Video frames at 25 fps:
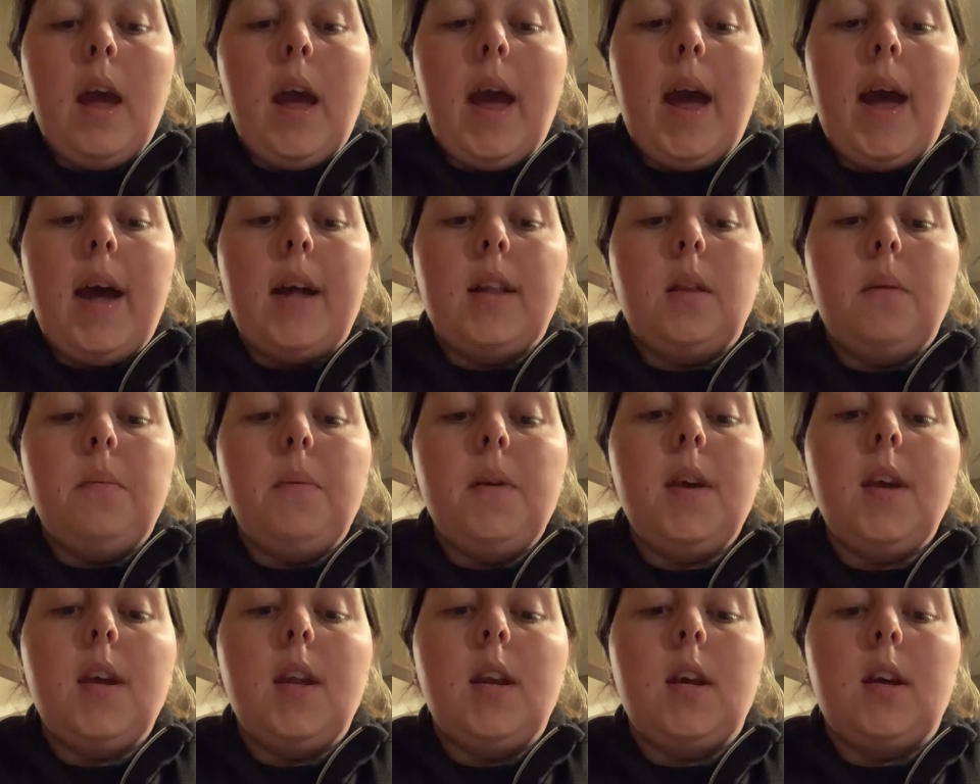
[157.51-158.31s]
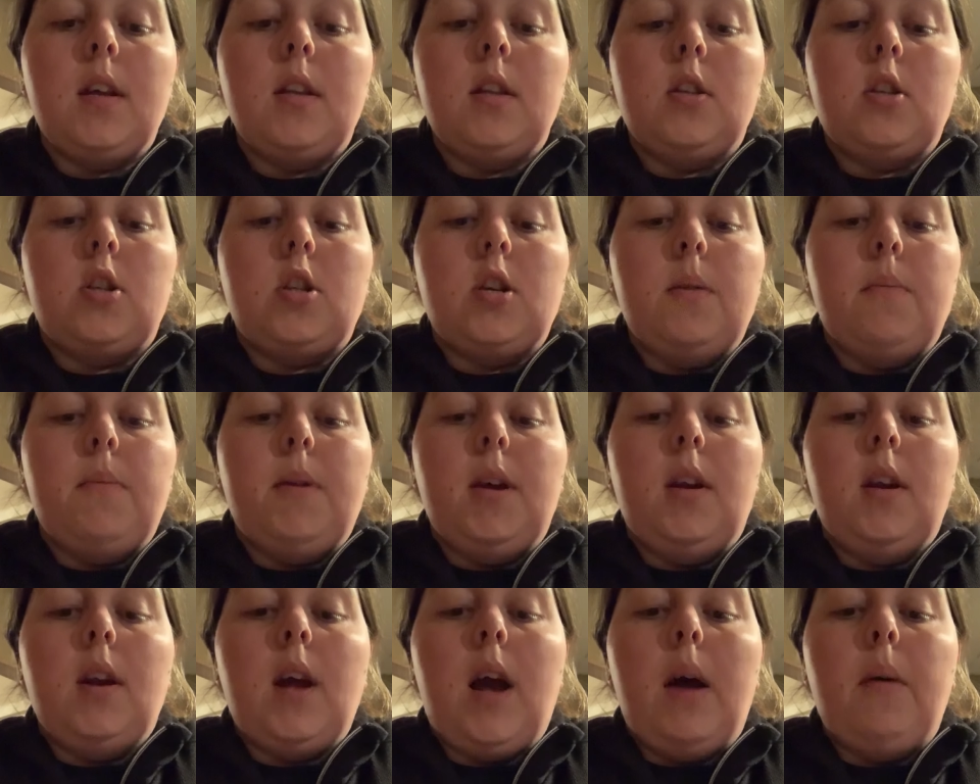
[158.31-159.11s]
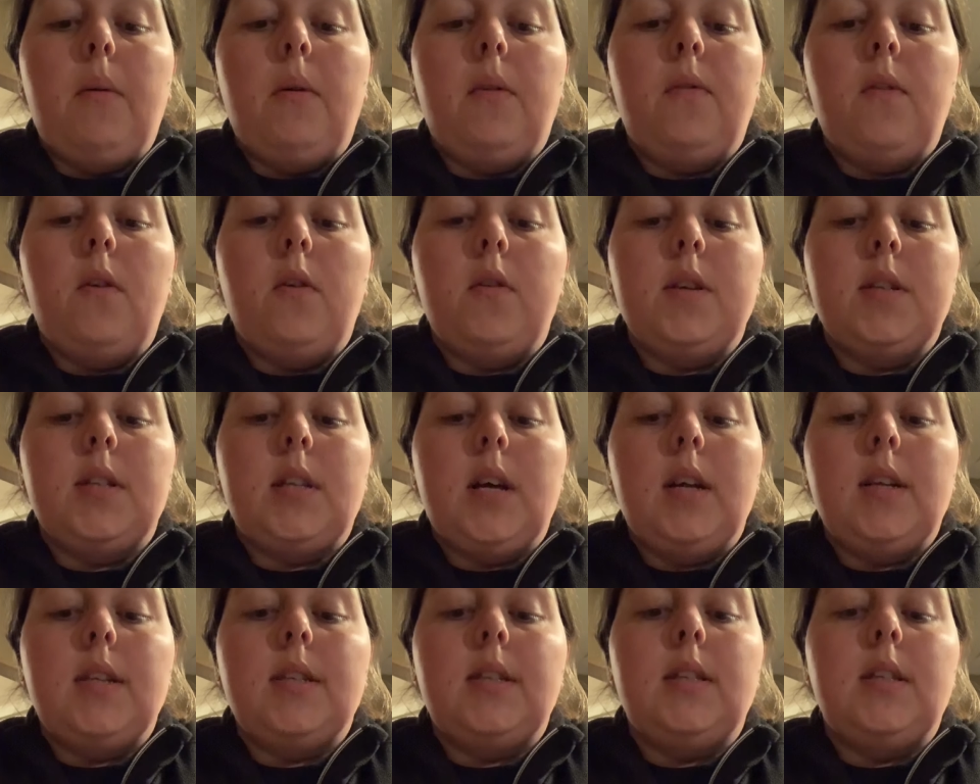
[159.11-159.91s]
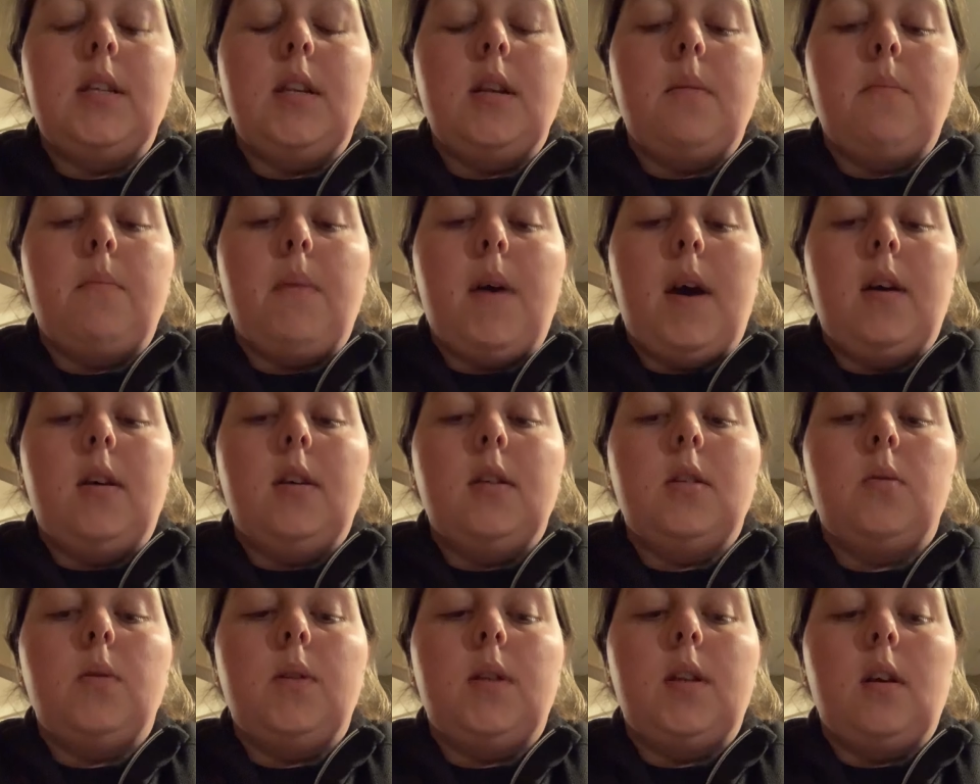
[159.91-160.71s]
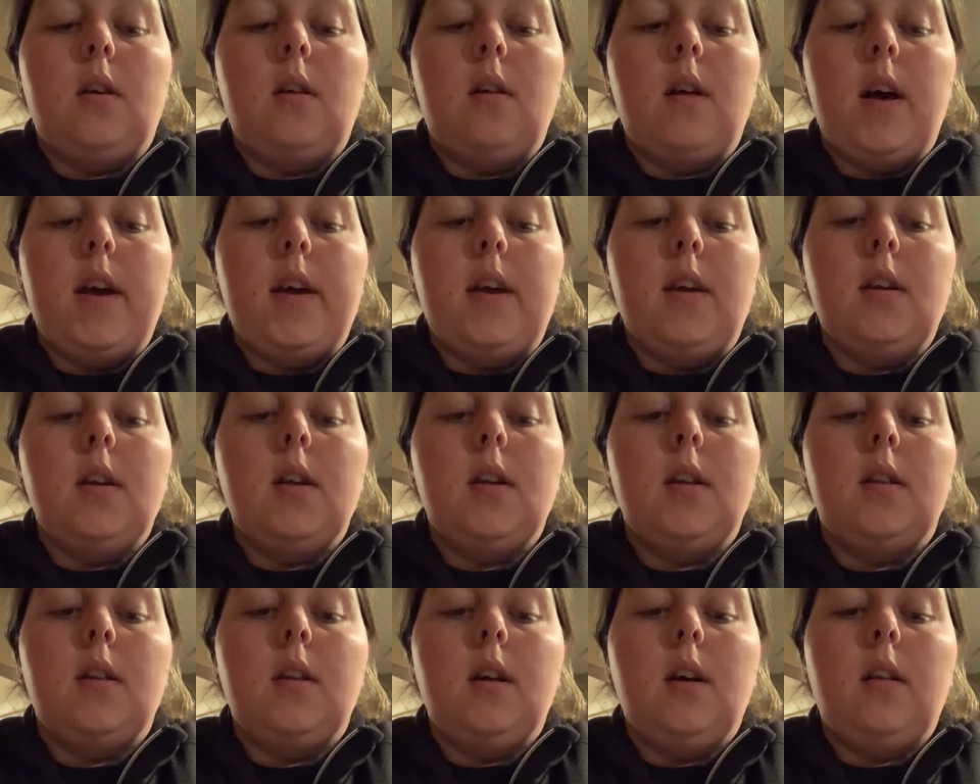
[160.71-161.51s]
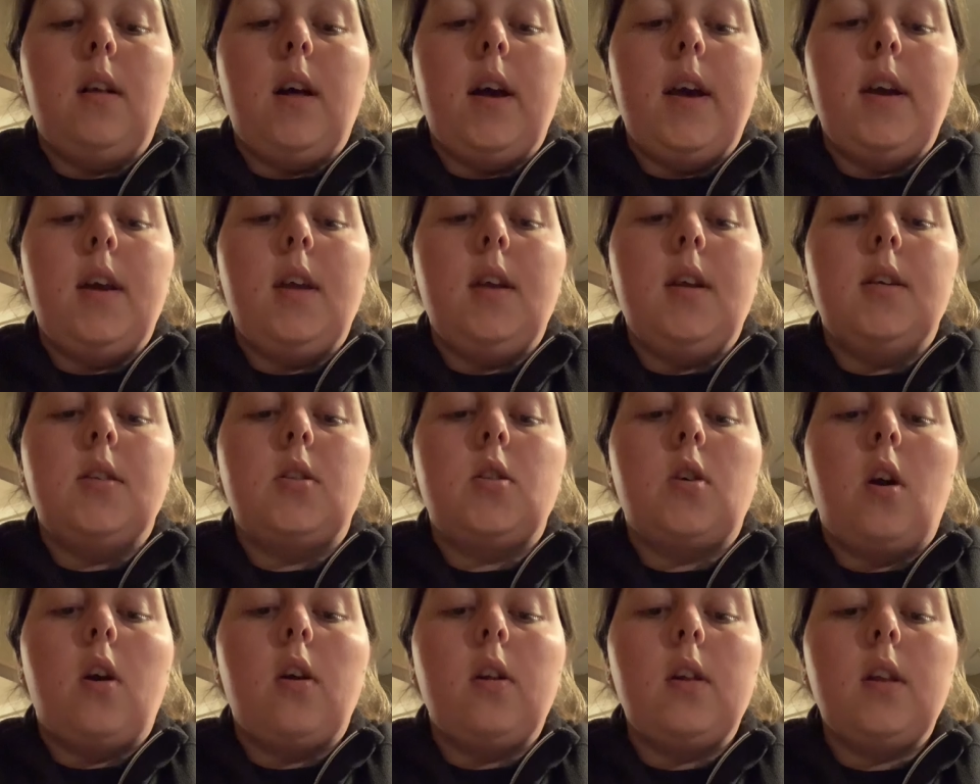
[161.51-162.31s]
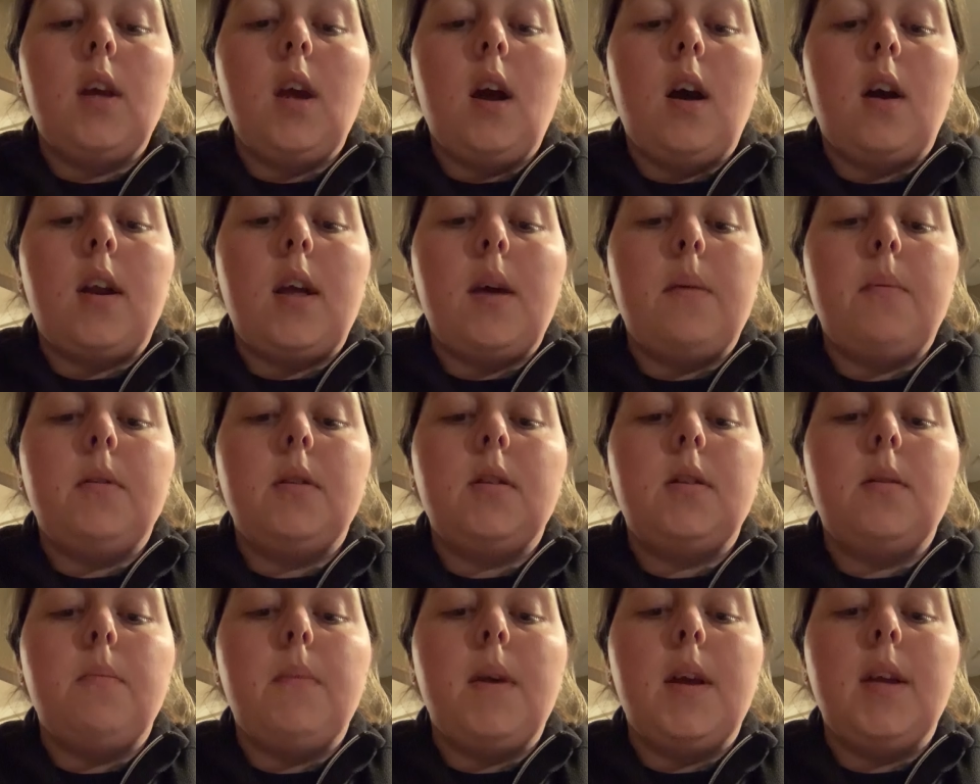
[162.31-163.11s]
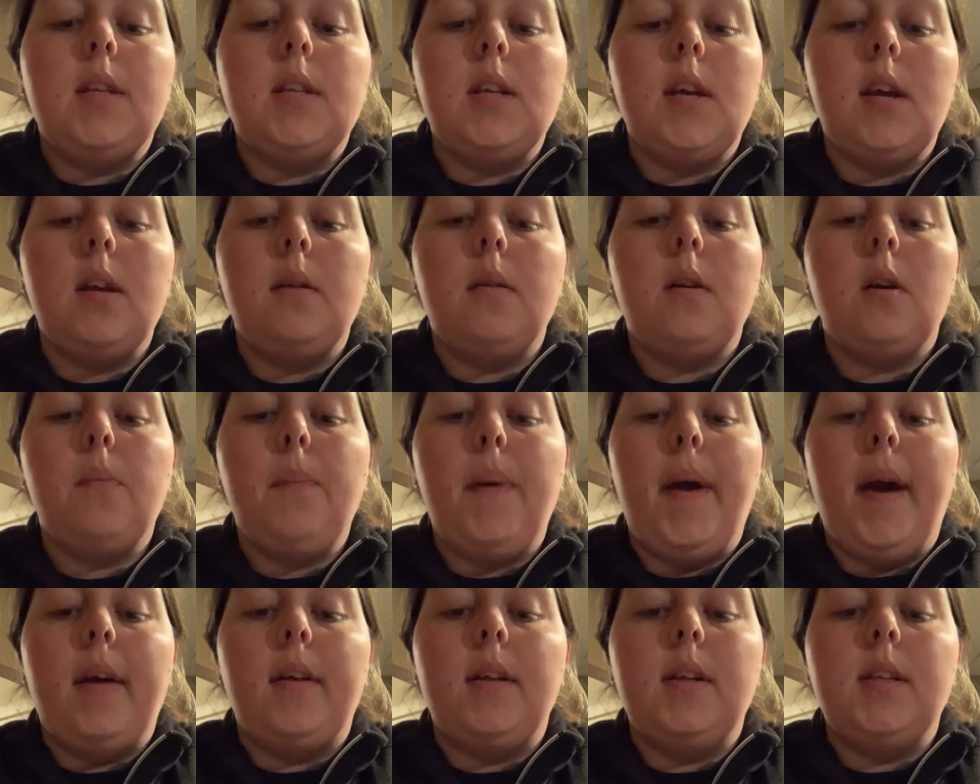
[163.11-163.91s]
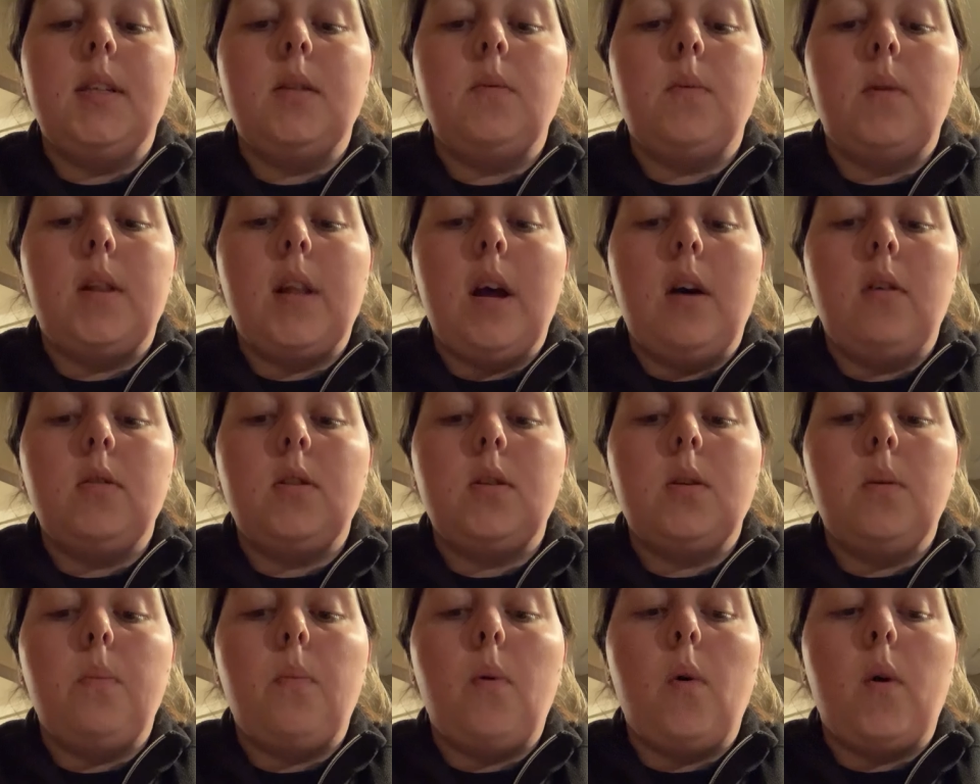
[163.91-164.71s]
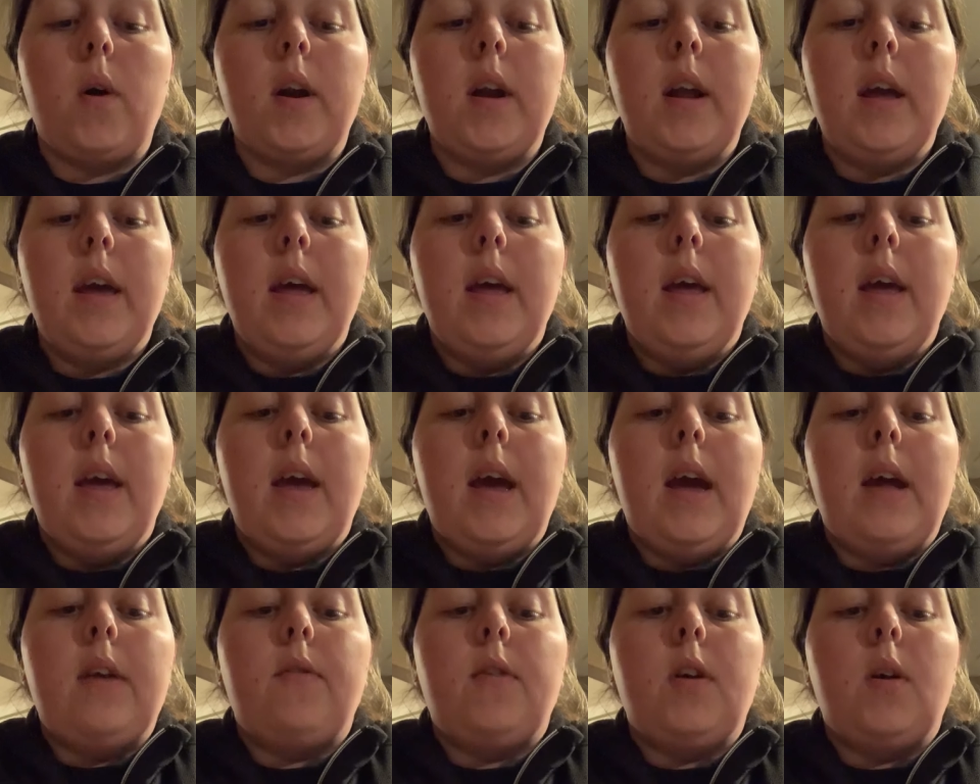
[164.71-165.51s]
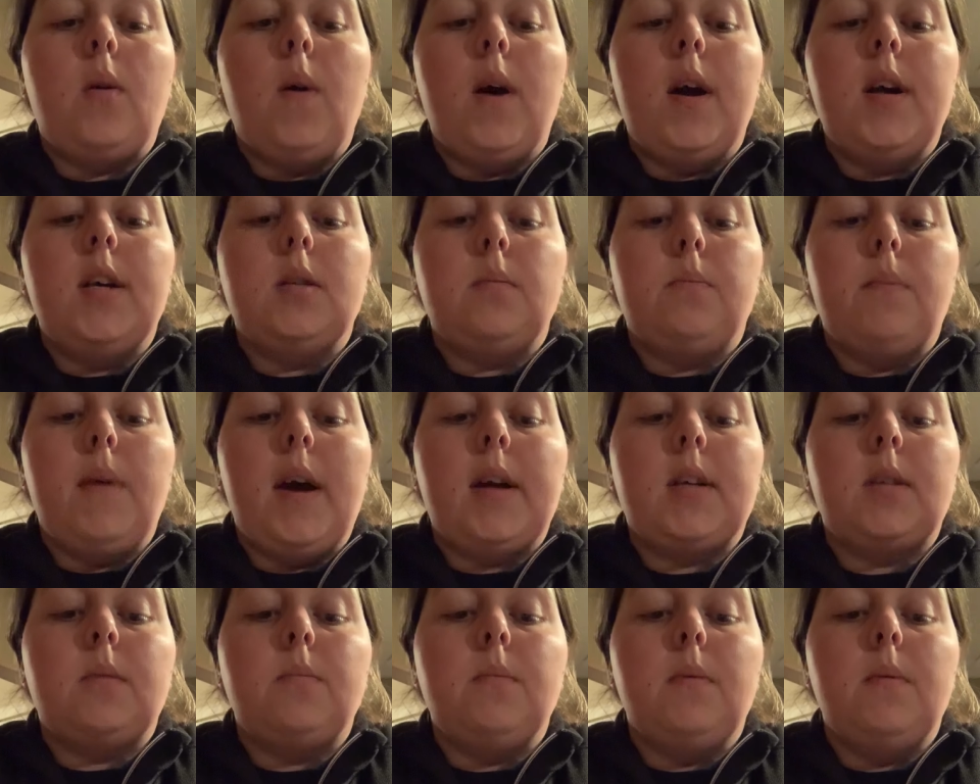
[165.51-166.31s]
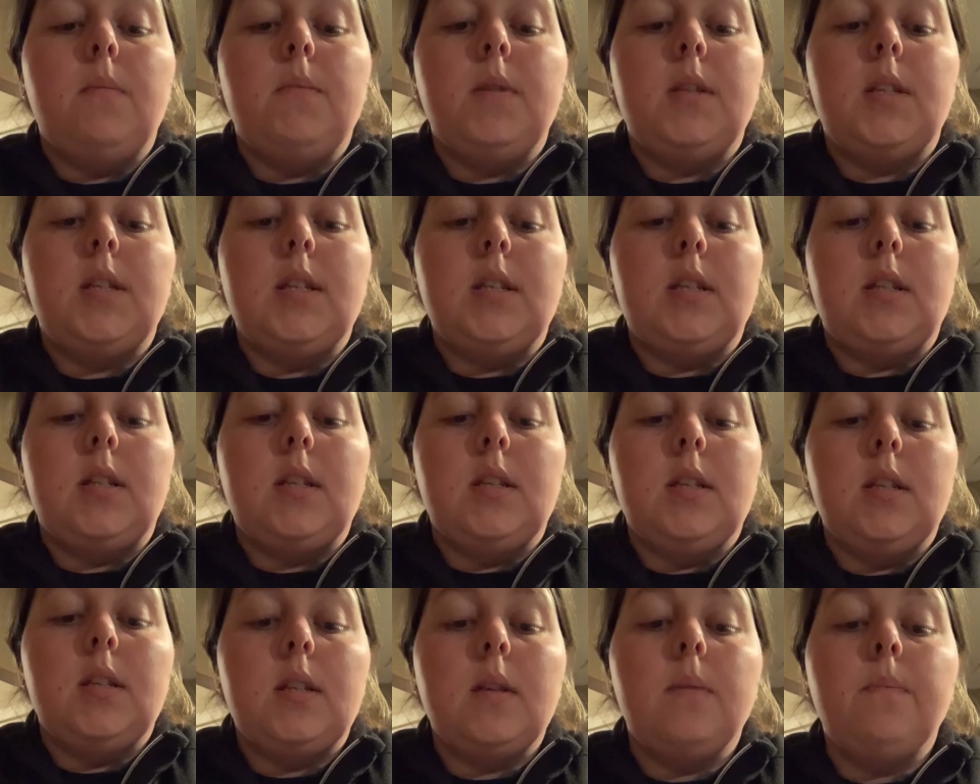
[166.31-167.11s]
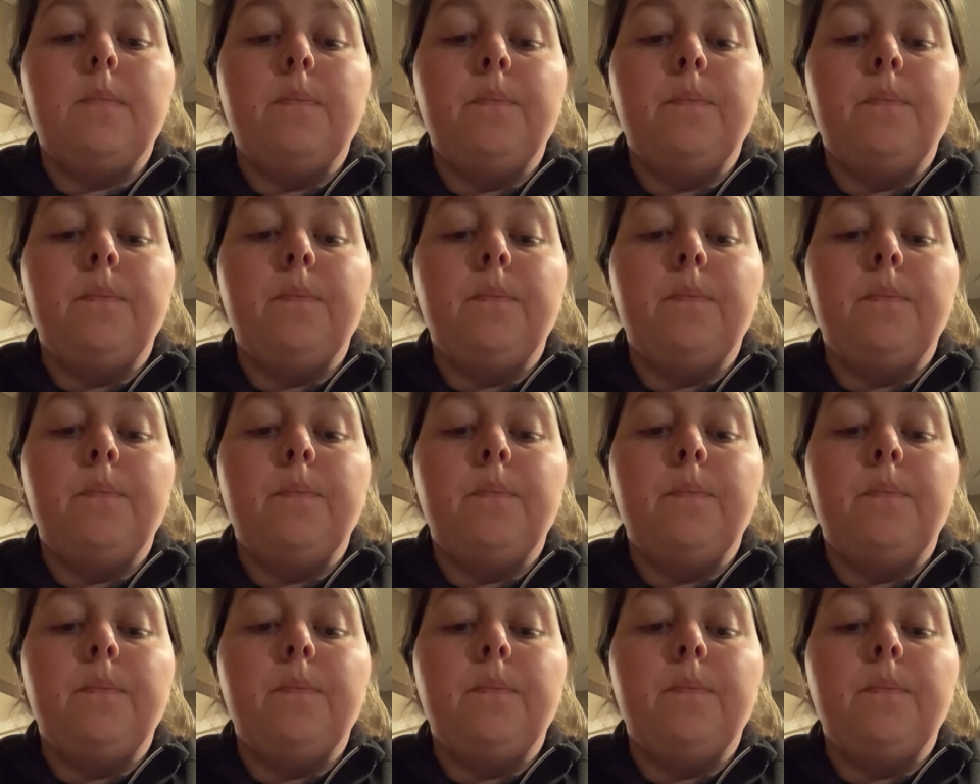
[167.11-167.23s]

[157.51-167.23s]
At the beginning of the treatment, I will focus on a sitting balance with the client. The client is currently unable to maintain her balance without support and requires maximum assistance.